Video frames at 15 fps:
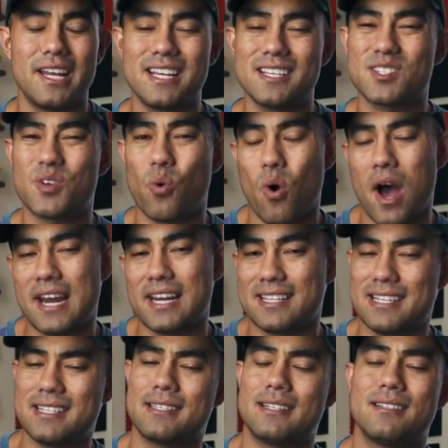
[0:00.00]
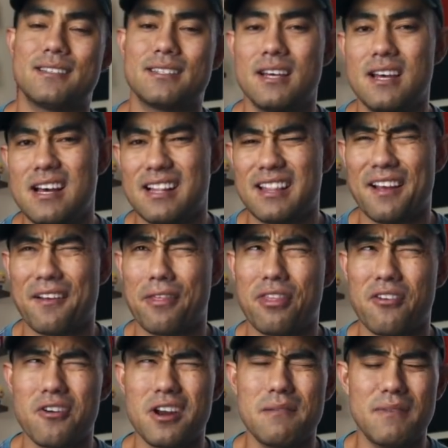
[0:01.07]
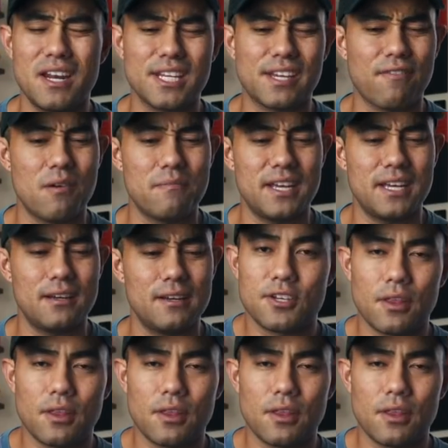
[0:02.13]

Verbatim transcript: It is quite a distance, like 30 minutes from me.